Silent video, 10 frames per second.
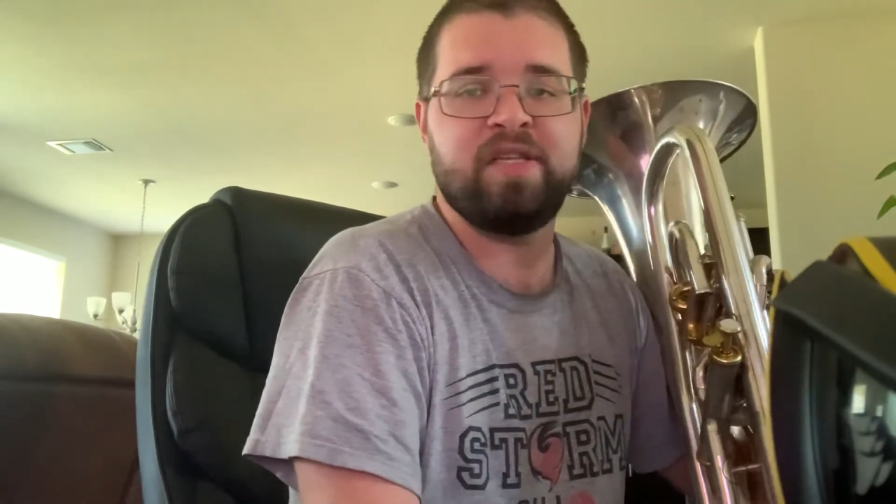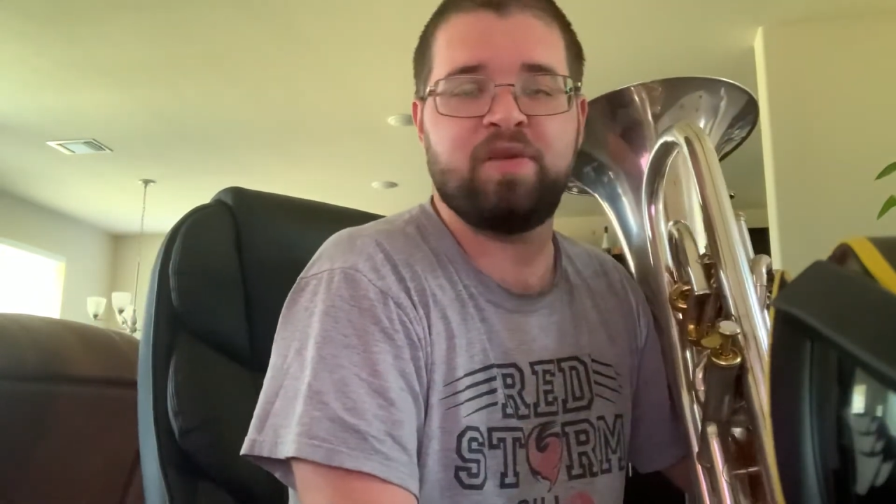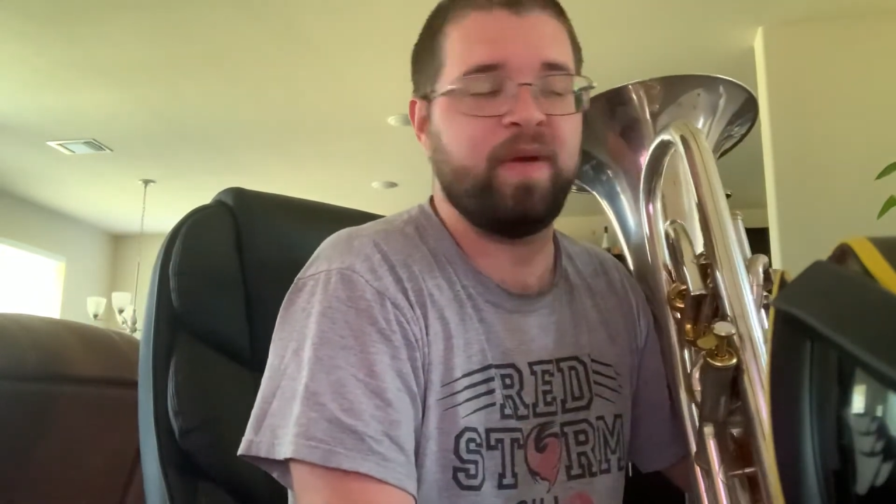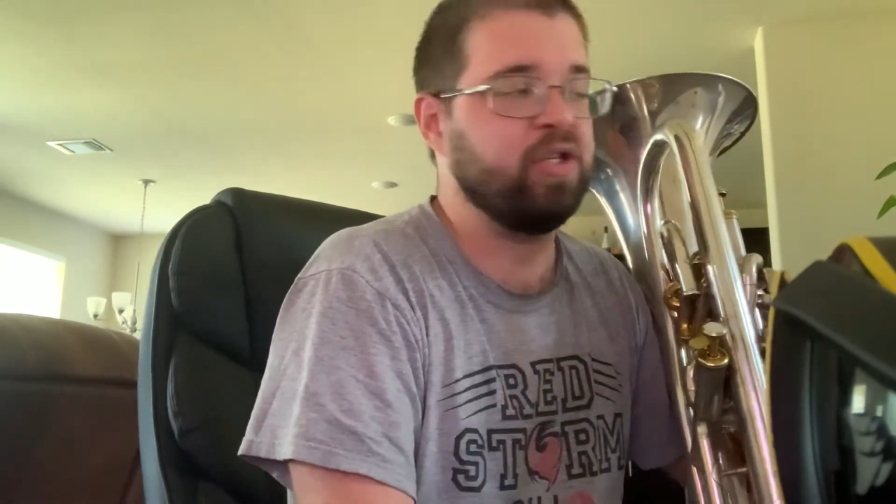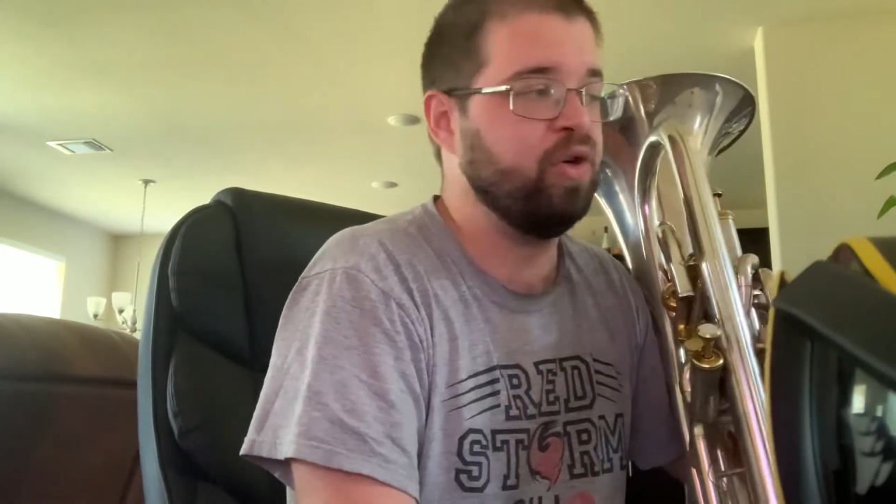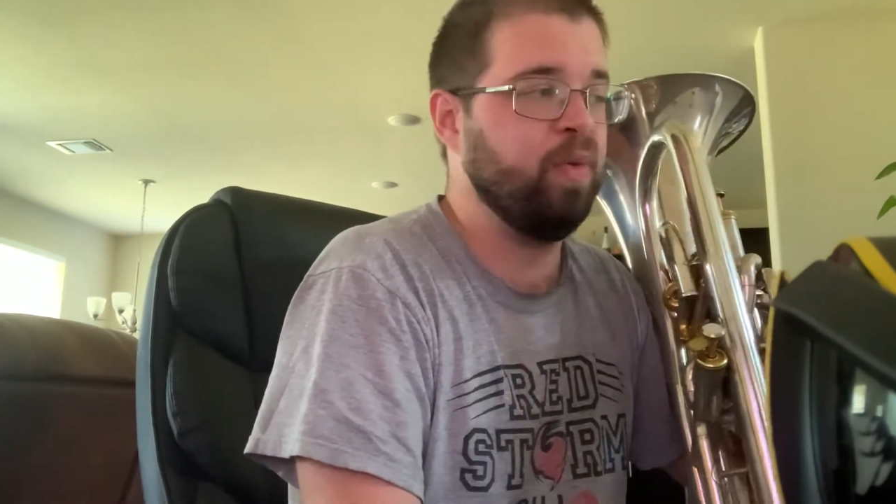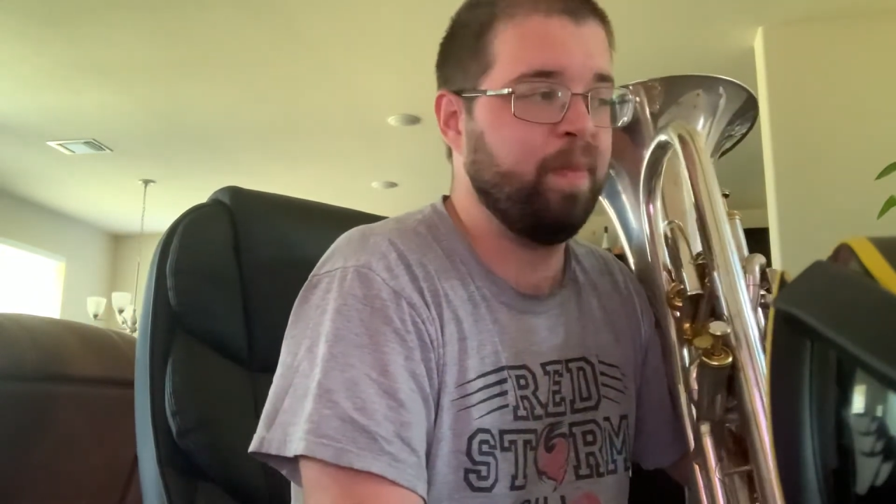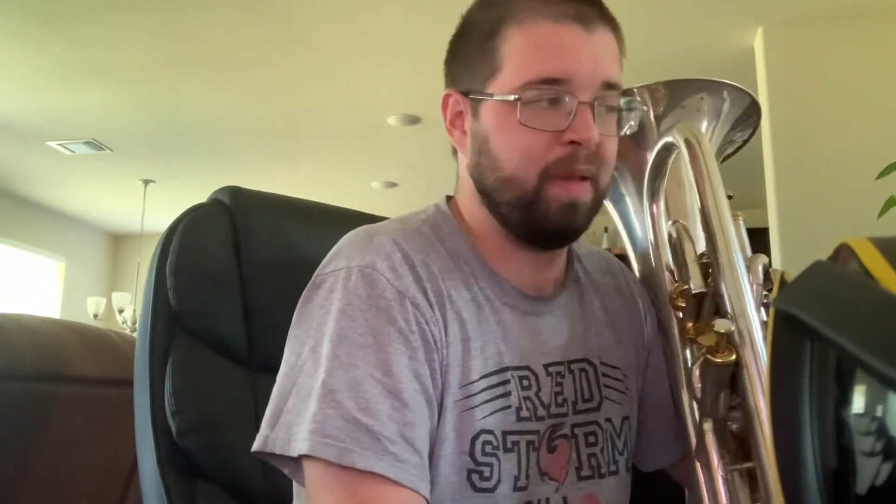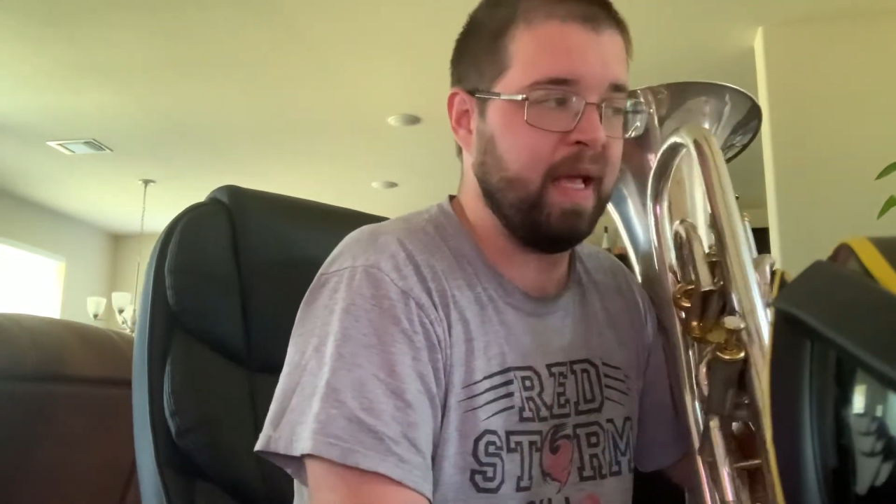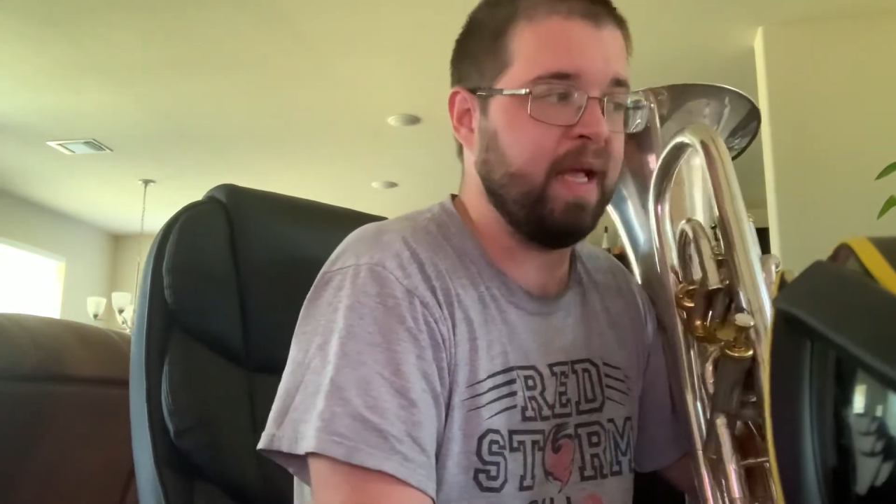So make sure you
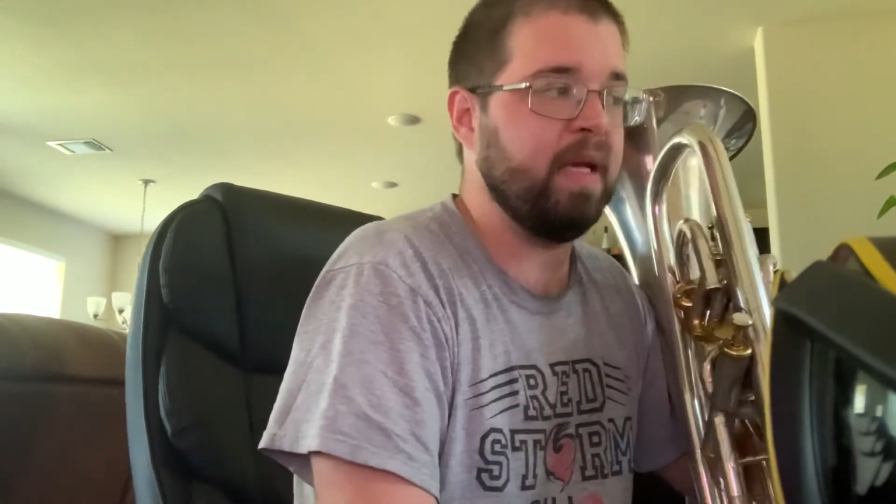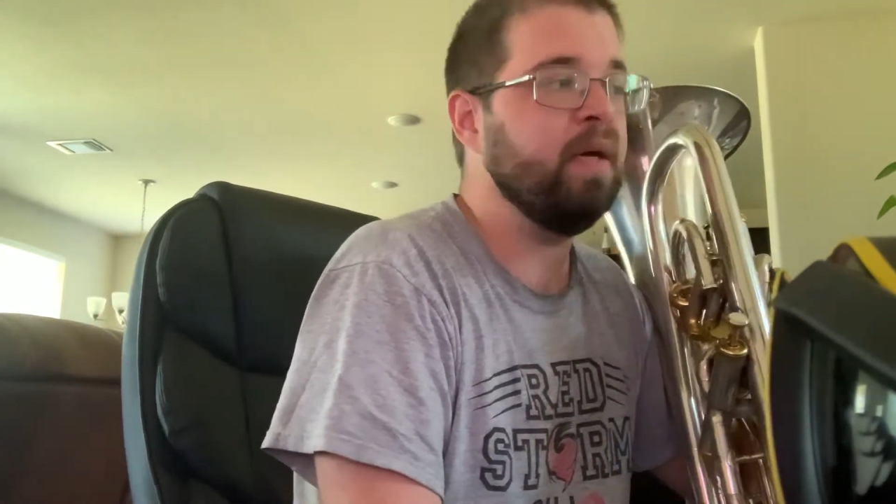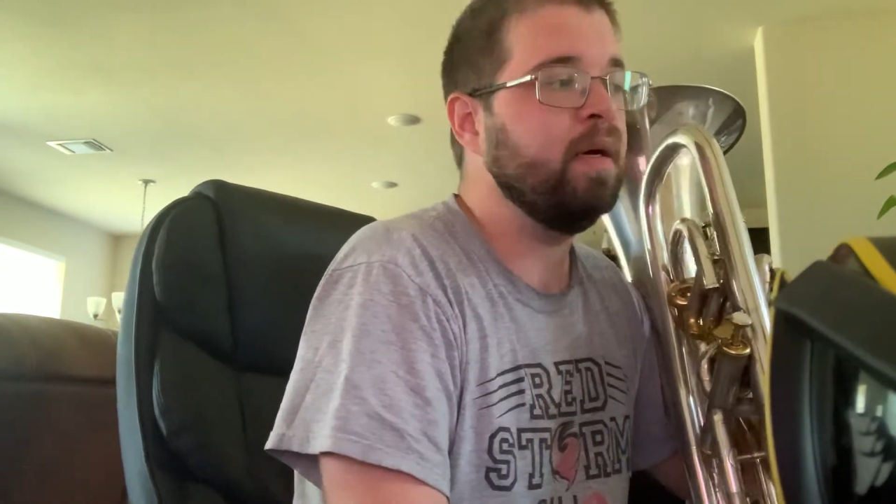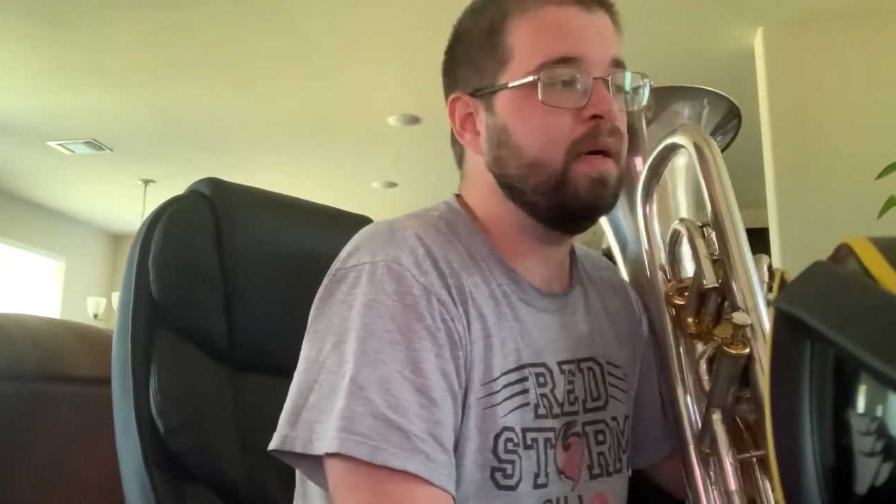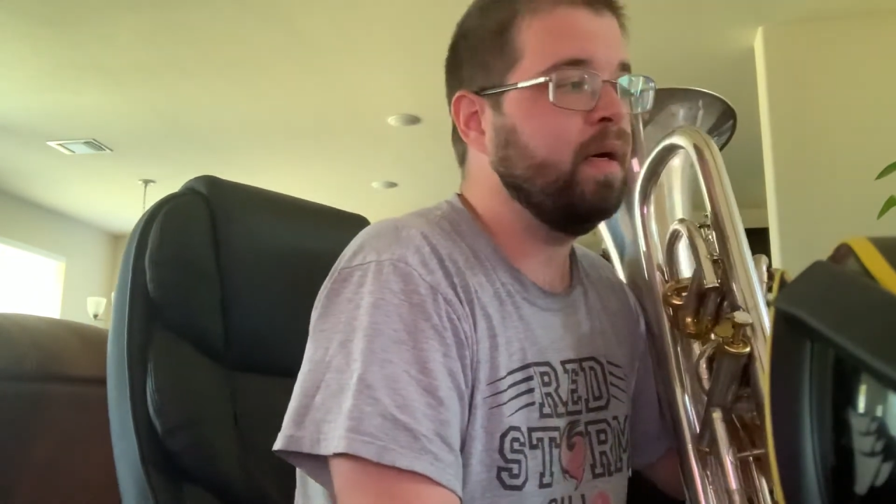play